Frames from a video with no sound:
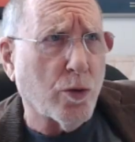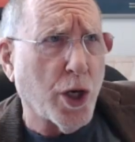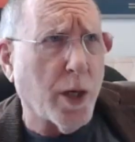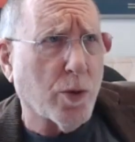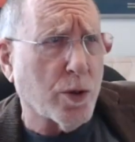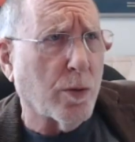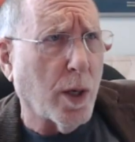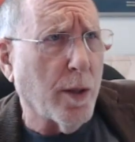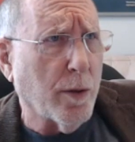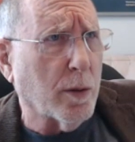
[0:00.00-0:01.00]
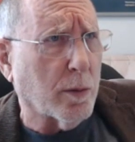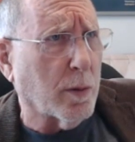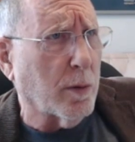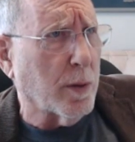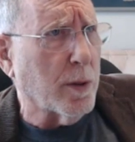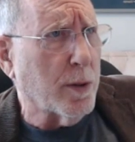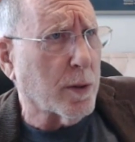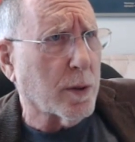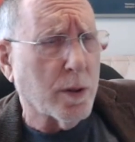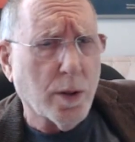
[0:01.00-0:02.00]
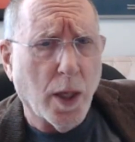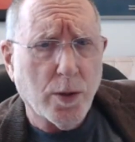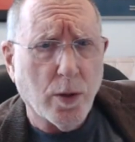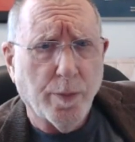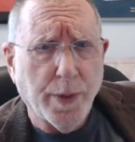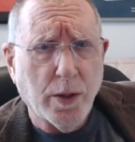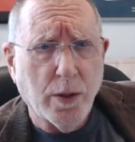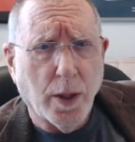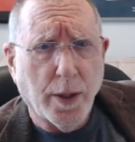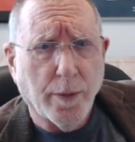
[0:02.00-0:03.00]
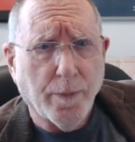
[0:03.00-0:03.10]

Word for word: Chambers, and I thought, this guy's going to be good.